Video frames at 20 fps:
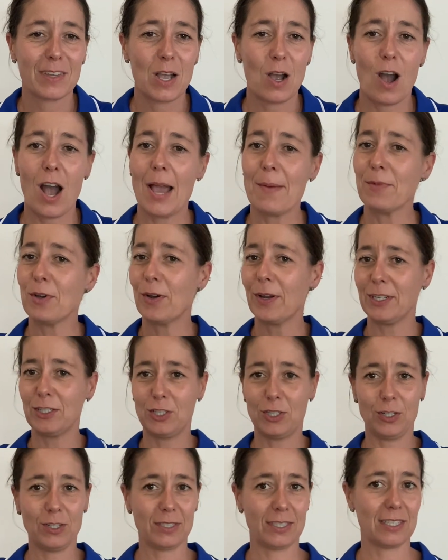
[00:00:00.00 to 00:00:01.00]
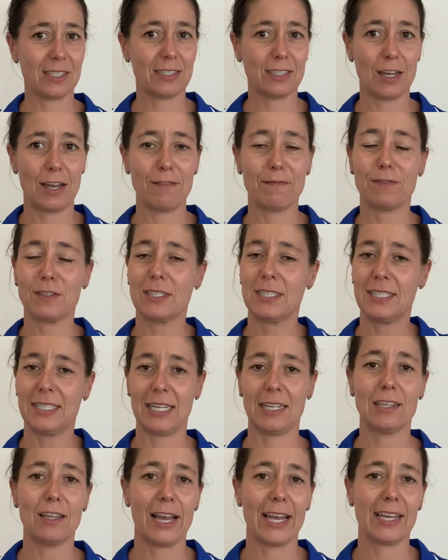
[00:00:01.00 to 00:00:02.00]
I'm going to use the sign for
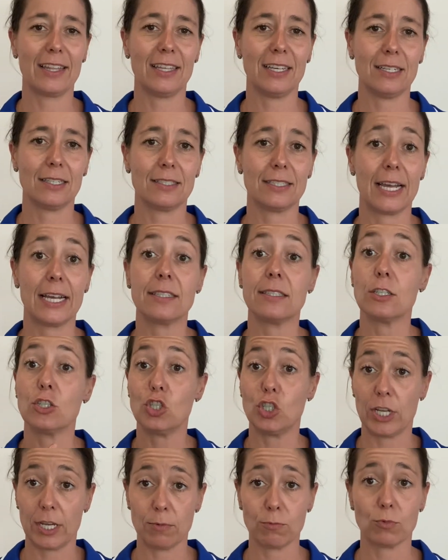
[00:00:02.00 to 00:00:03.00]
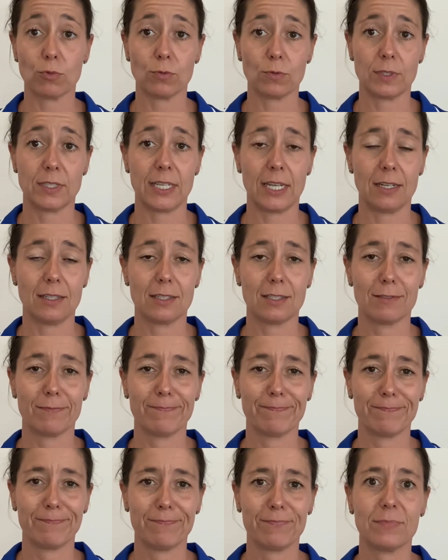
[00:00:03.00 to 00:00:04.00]
sit like this as a general sit.
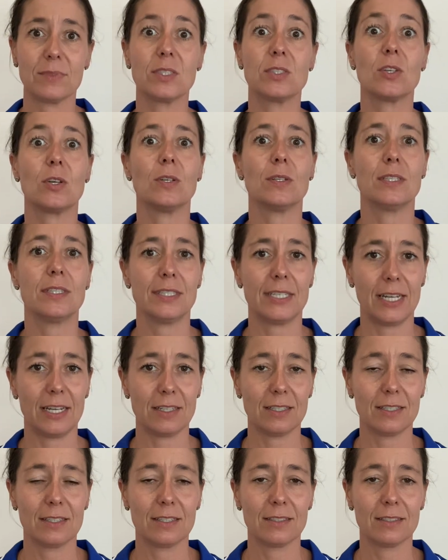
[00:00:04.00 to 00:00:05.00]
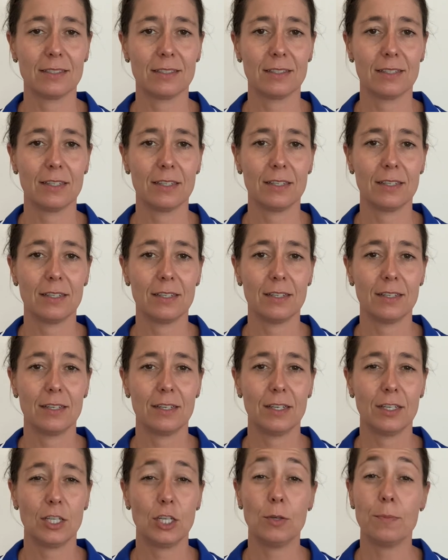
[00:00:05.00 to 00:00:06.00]
So sit.
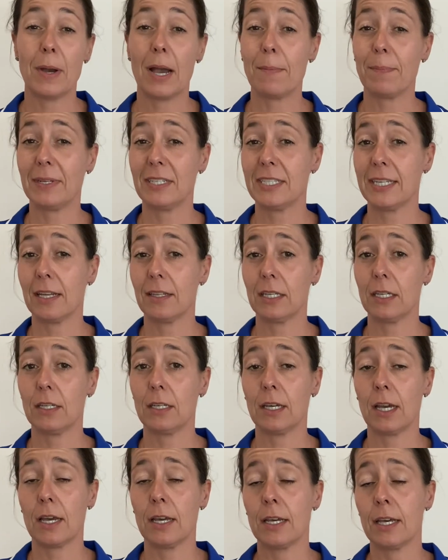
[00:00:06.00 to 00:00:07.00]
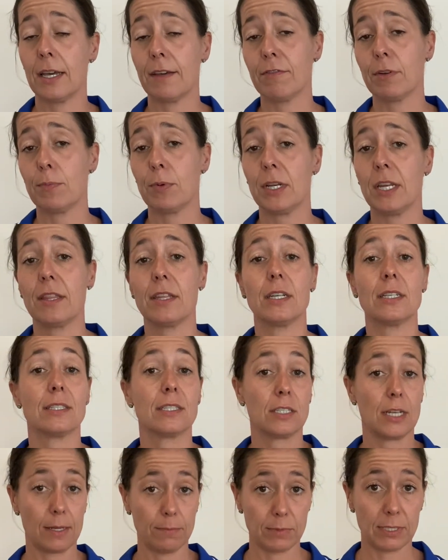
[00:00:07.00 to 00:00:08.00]
You might be telling everybody that it's
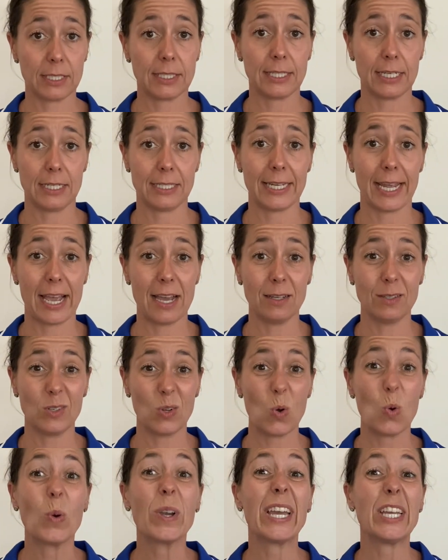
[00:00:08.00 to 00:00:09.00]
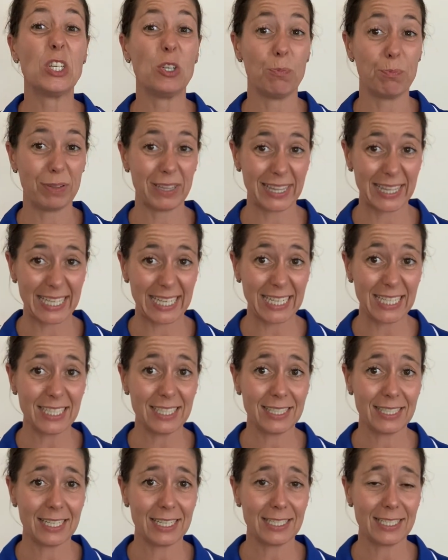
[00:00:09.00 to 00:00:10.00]
time to sit down. Or can you please sit